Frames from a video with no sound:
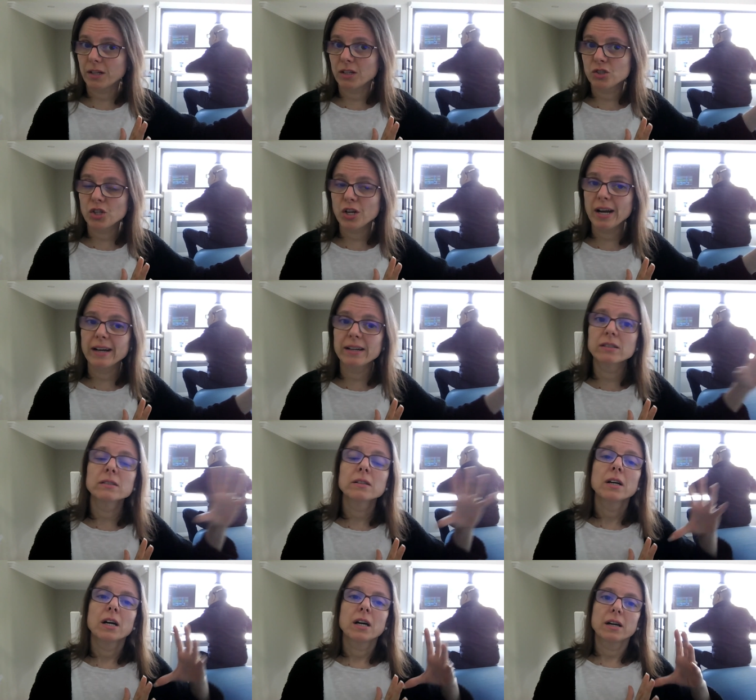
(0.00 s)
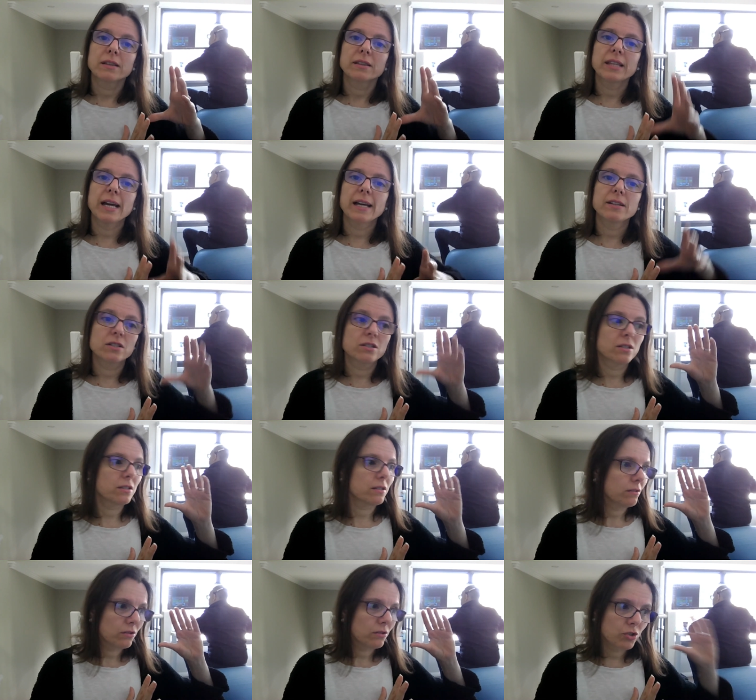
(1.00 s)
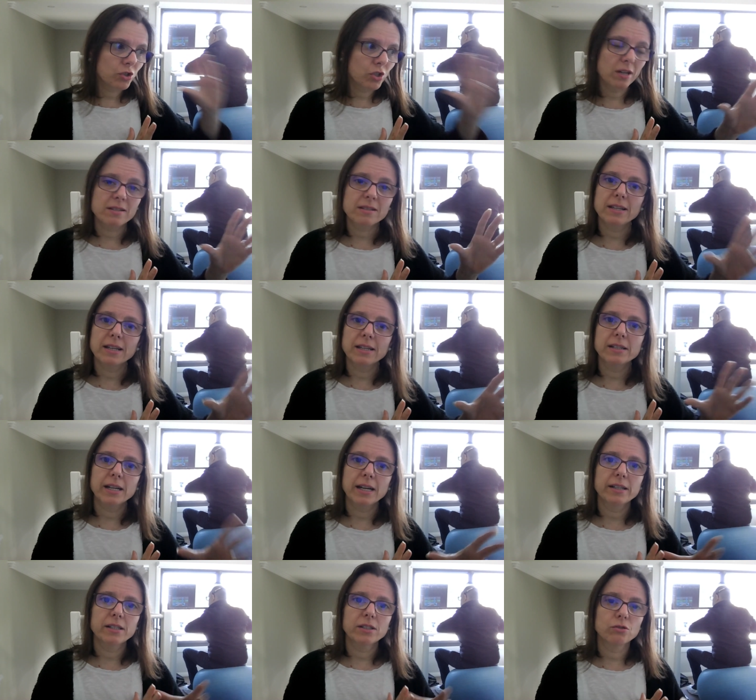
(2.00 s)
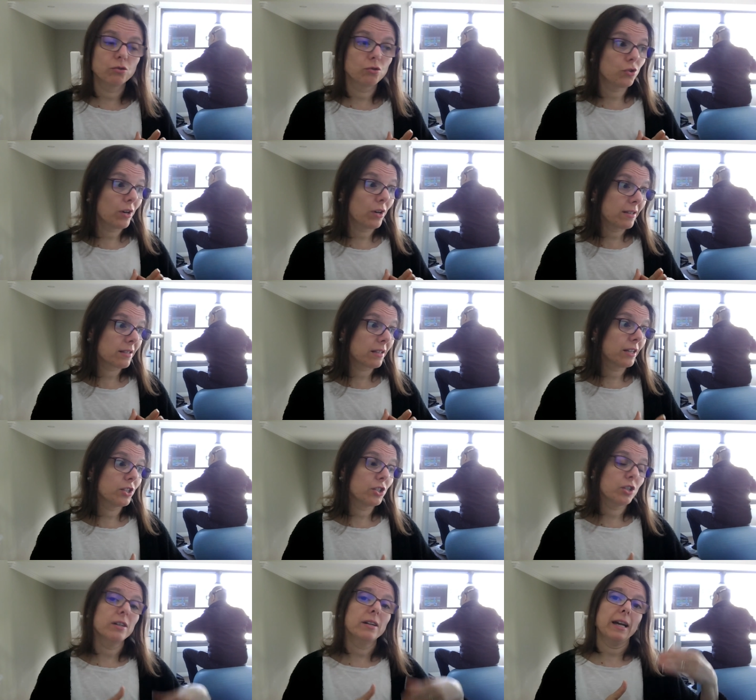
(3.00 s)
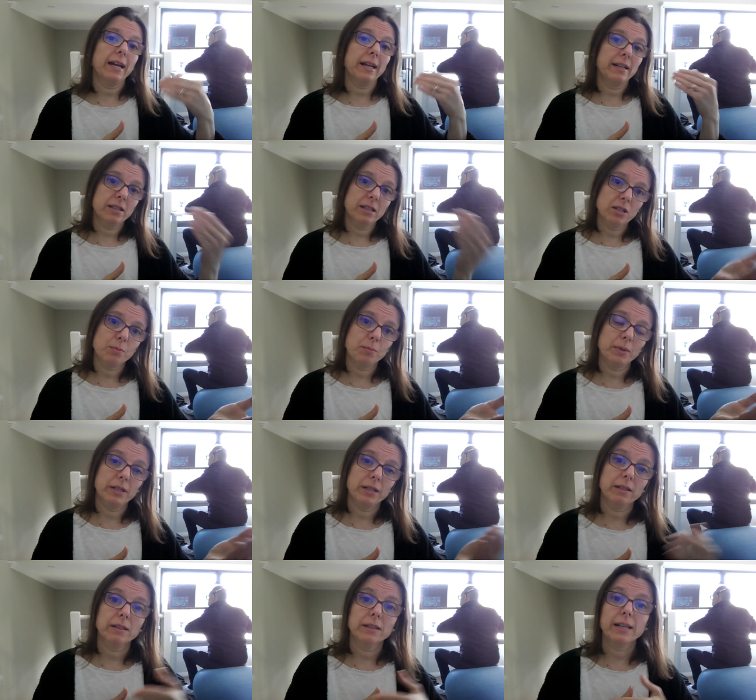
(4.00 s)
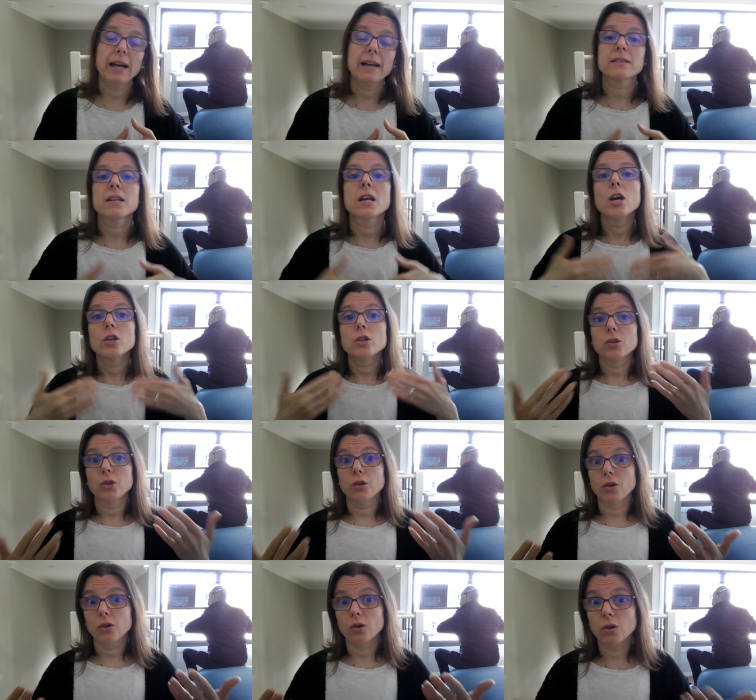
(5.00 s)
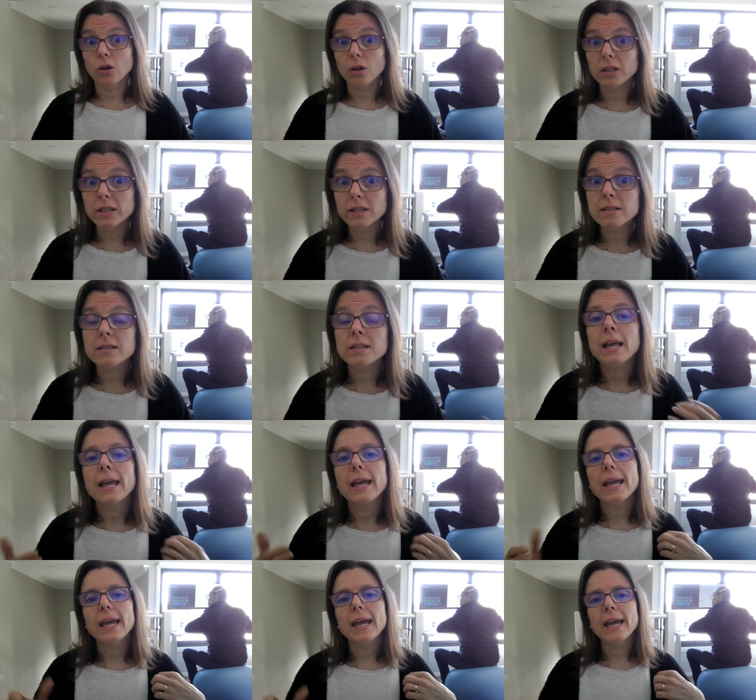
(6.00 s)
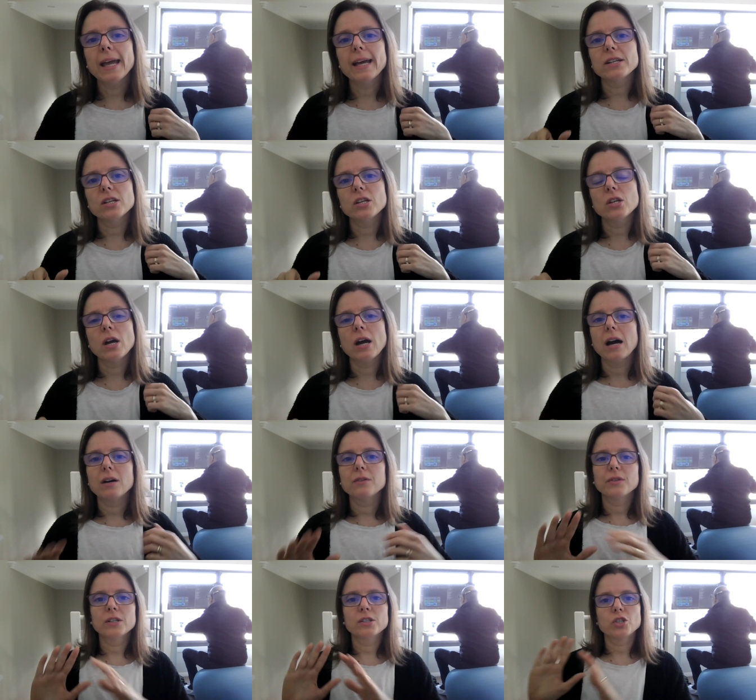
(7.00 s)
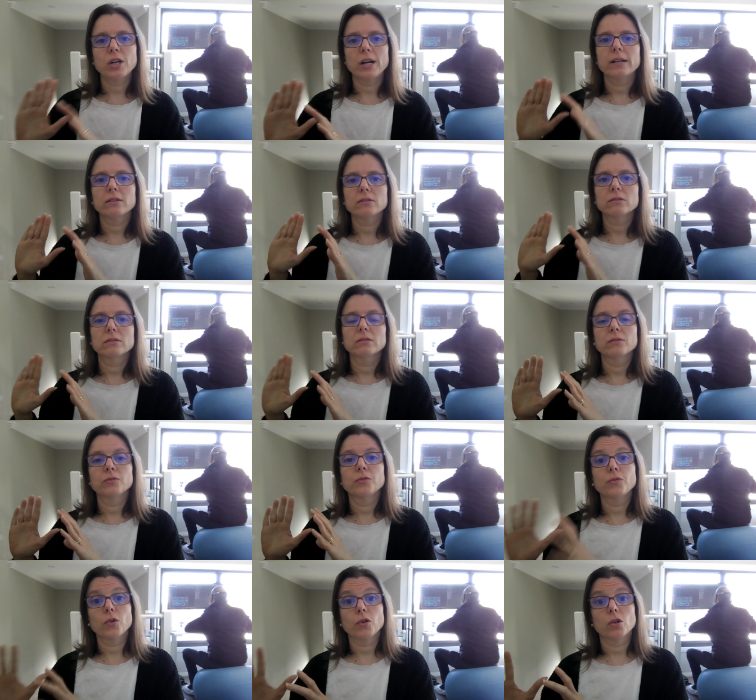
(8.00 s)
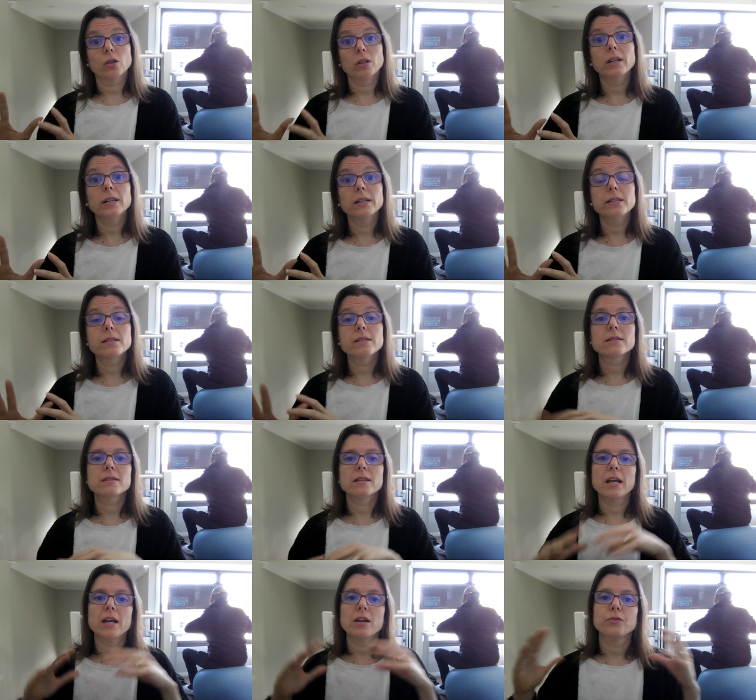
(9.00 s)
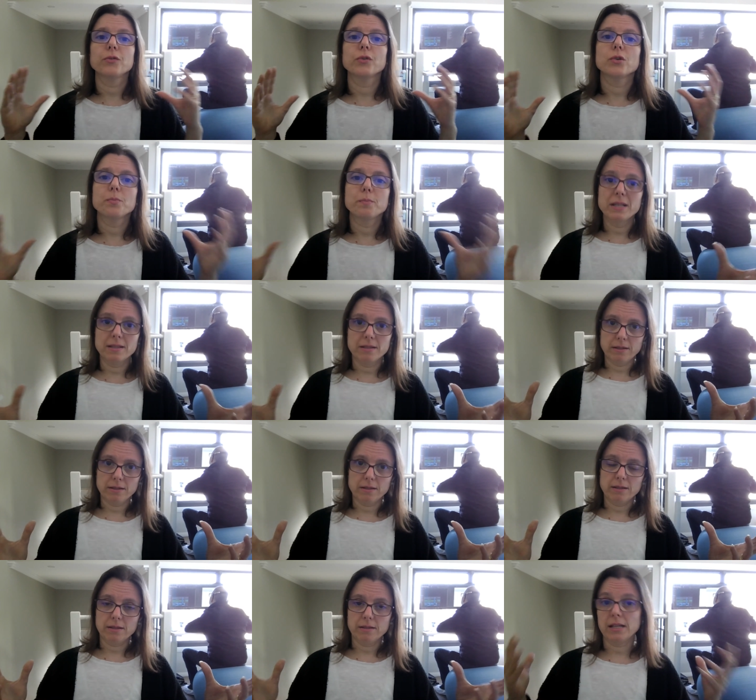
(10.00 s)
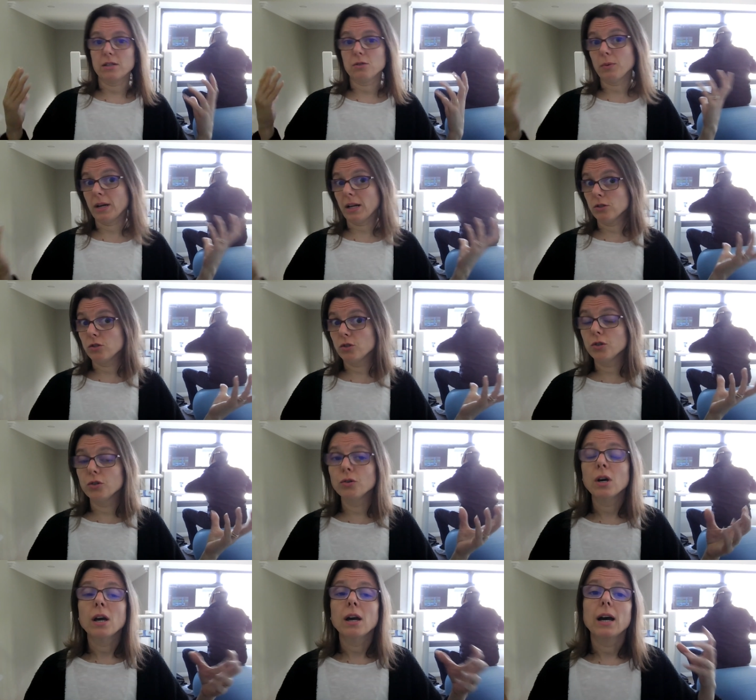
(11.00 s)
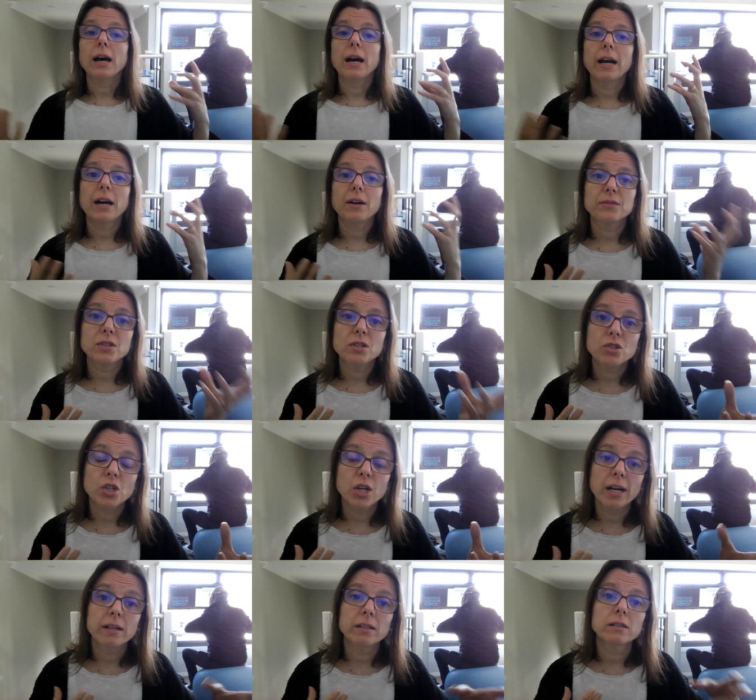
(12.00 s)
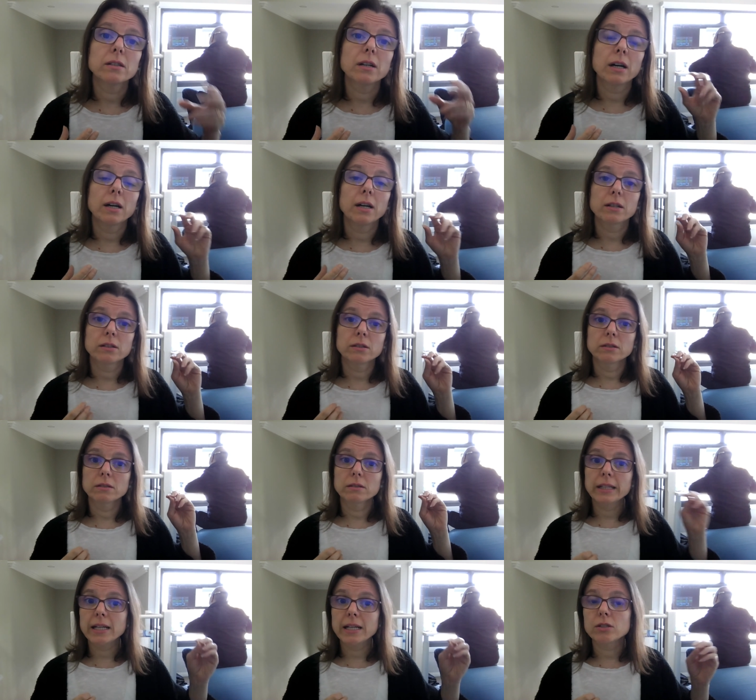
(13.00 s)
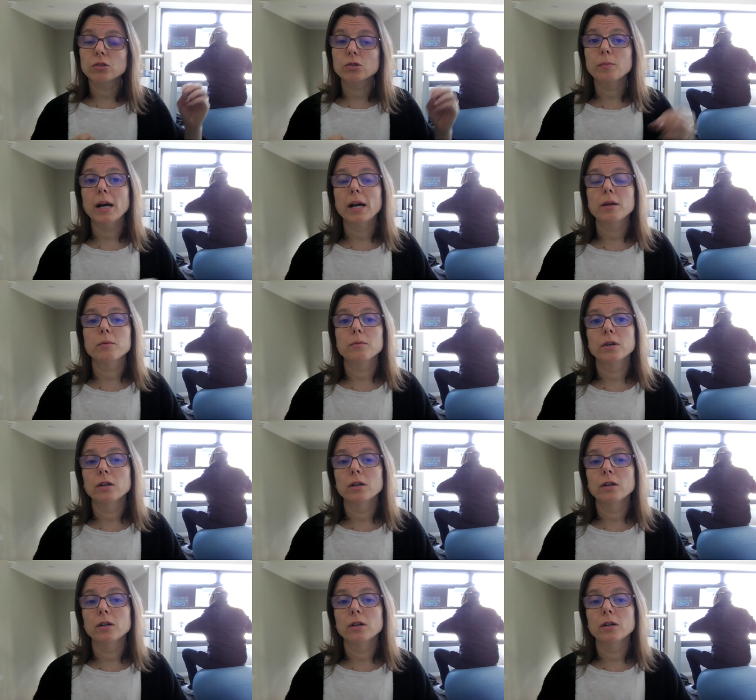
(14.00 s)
channel that is just dedicated to translation, and in this particular case to your colleagues, and you have a channel for your clients and for your business. That's what I do. I have this channel linked to my